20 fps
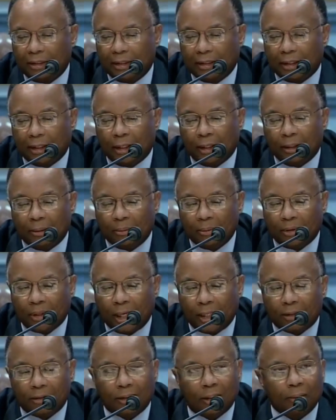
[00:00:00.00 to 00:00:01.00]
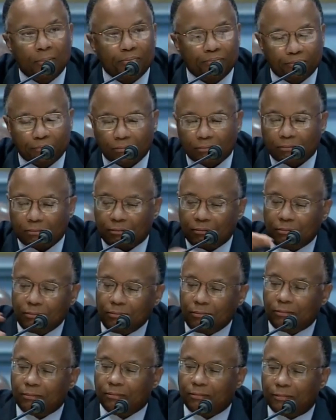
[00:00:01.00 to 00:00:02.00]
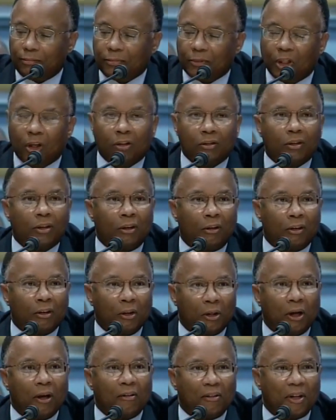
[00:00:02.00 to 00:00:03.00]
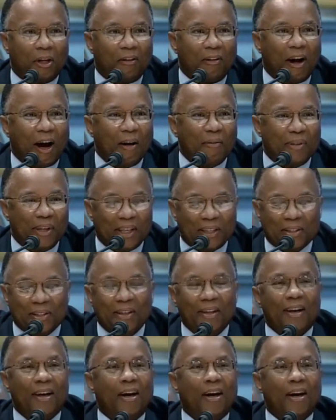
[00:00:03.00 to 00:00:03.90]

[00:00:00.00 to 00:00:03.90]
that are obvious.